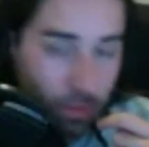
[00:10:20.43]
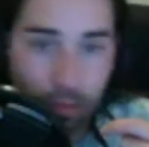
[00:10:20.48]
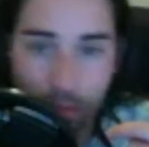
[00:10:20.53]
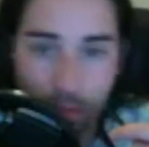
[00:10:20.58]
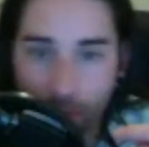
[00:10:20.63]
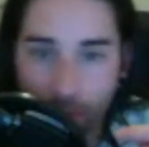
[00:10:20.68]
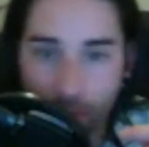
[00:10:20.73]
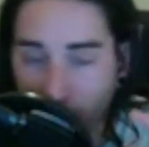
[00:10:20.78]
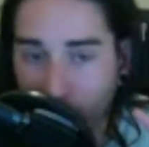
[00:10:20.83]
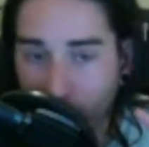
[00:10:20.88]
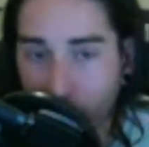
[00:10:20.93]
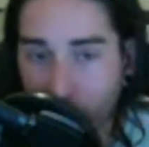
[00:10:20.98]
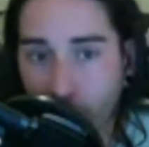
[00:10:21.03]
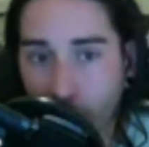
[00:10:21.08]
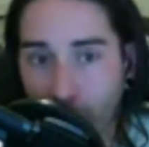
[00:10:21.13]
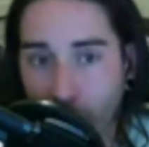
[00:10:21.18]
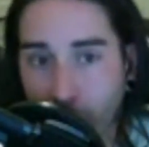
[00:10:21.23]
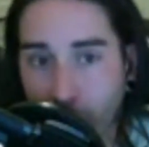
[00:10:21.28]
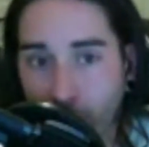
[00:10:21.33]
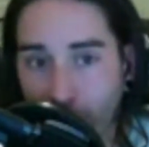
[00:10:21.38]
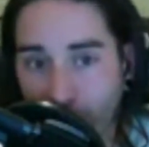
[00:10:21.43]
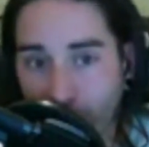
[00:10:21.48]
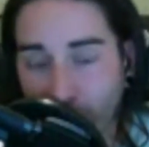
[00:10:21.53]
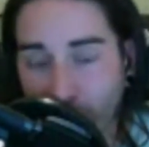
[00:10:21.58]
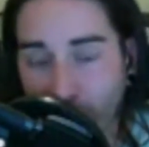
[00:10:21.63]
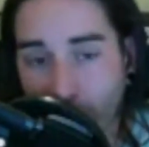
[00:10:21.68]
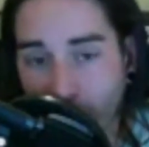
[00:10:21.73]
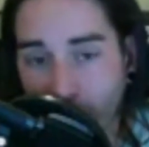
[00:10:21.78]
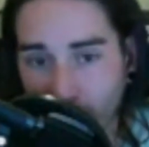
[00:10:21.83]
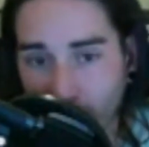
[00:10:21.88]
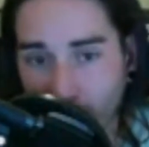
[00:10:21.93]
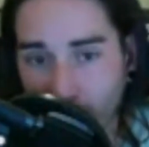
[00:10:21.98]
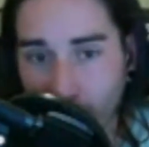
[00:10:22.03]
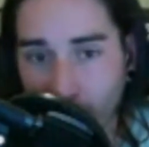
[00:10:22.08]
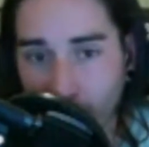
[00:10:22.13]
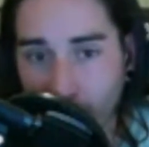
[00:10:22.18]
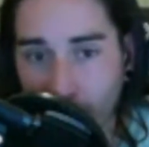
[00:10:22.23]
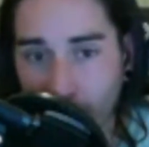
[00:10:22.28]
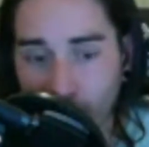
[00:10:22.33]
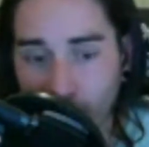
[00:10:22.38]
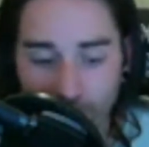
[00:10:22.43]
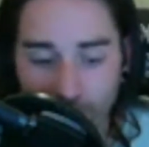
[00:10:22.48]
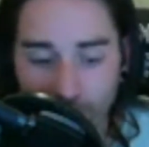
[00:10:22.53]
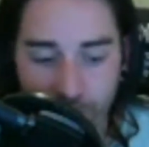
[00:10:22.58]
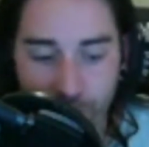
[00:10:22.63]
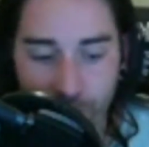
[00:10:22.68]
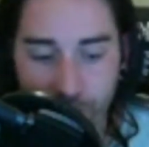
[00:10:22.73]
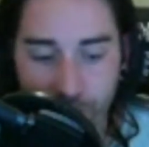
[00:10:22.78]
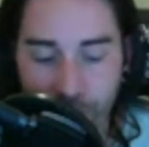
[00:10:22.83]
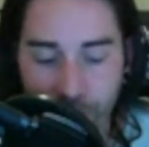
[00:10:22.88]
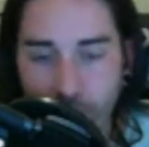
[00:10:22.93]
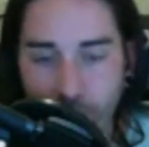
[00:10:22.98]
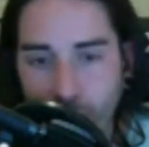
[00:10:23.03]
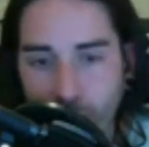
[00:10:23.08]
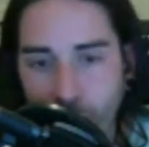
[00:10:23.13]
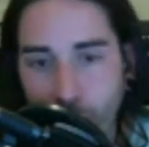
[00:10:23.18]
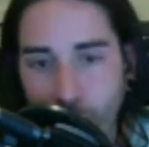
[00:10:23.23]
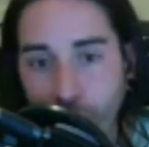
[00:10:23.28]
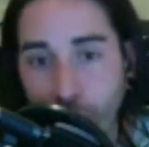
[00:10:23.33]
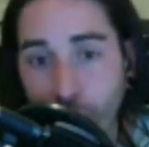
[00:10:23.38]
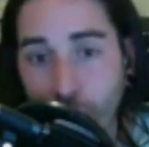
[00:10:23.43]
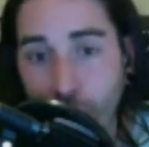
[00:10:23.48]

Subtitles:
And it's going to be fancy. If